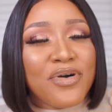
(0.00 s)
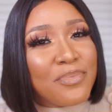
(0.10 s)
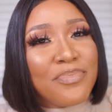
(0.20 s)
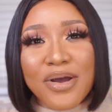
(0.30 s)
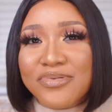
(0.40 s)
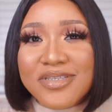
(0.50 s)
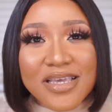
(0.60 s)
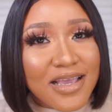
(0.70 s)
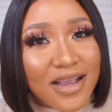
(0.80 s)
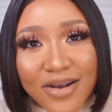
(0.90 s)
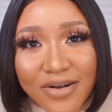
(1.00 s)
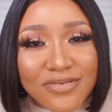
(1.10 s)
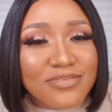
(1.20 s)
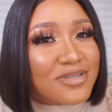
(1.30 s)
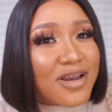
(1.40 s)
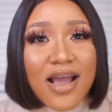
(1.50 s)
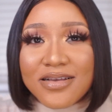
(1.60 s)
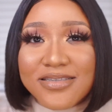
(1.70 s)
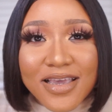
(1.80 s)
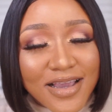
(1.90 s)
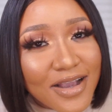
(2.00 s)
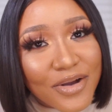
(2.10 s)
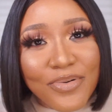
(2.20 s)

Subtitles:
brown skin girl, dark skin girl.